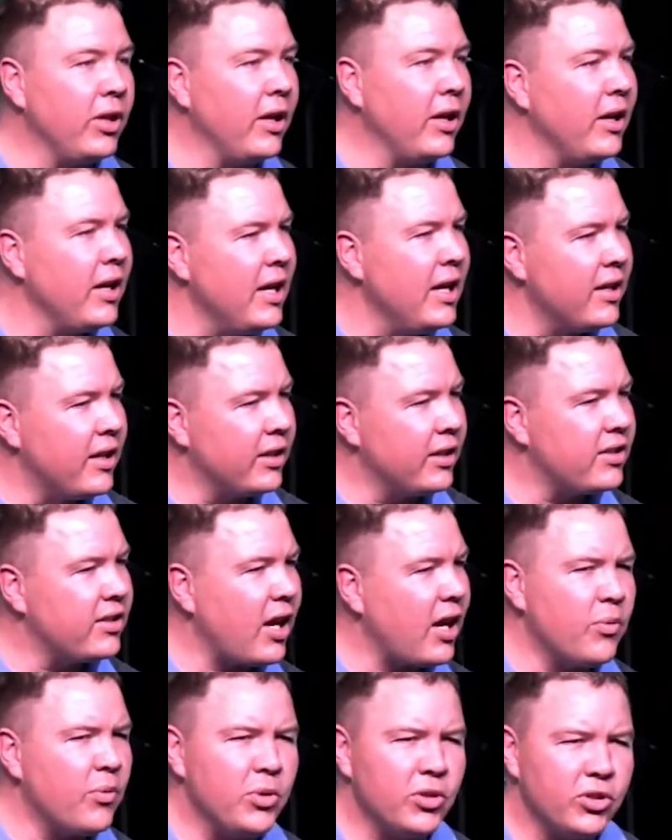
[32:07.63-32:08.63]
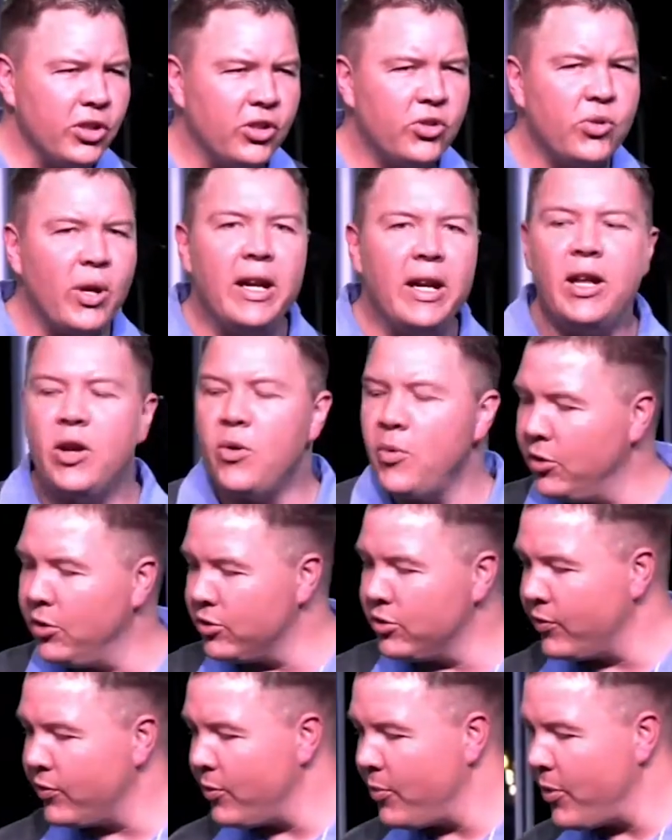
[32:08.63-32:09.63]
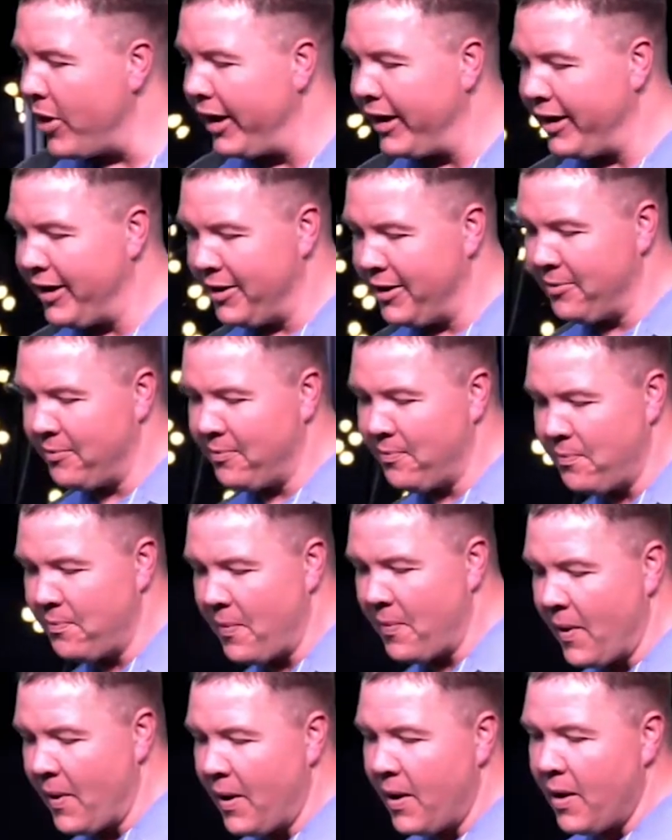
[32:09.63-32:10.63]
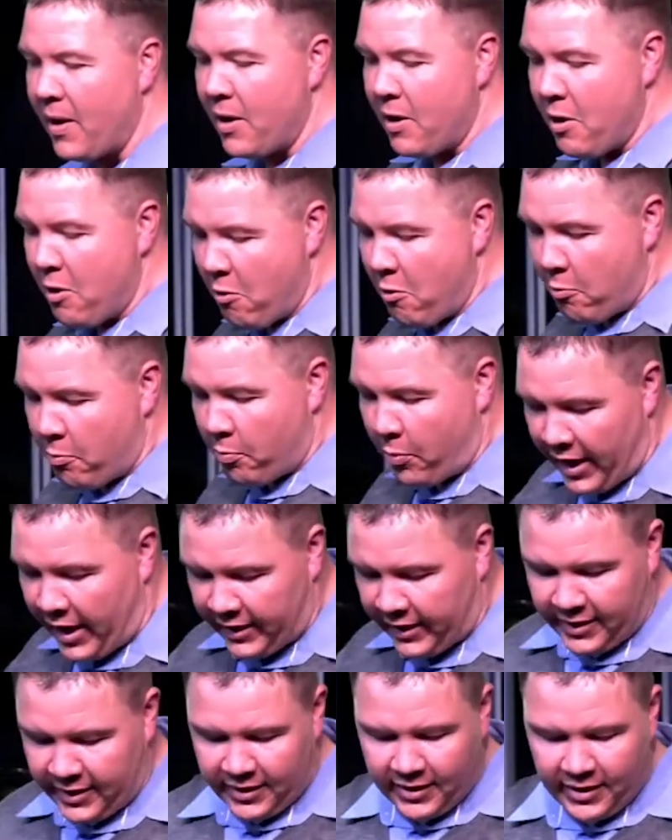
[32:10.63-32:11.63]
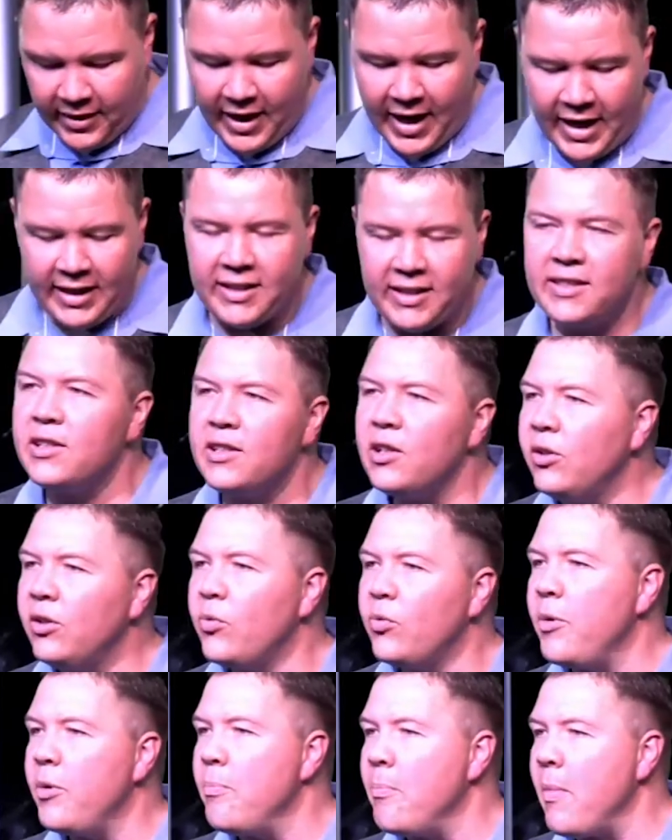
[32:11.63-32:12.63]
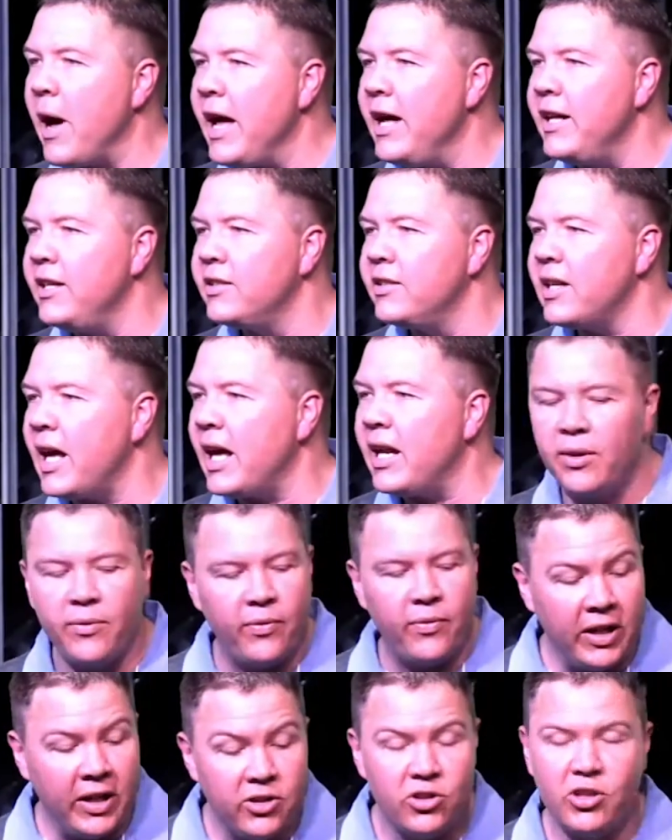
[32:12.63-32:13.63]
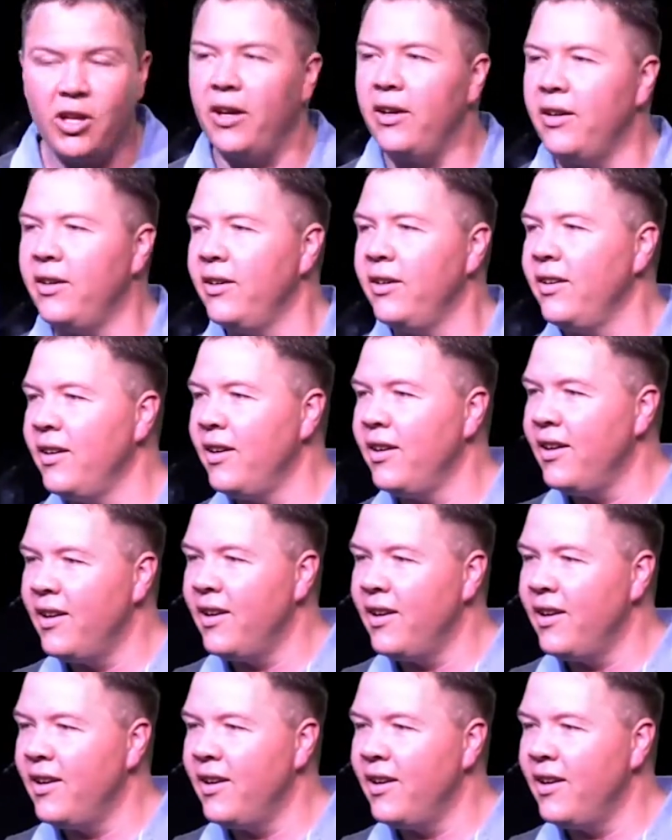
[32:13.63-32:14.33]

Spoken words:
wheel, the side wheels, the training wheels of the bike. But it still remains an adventure.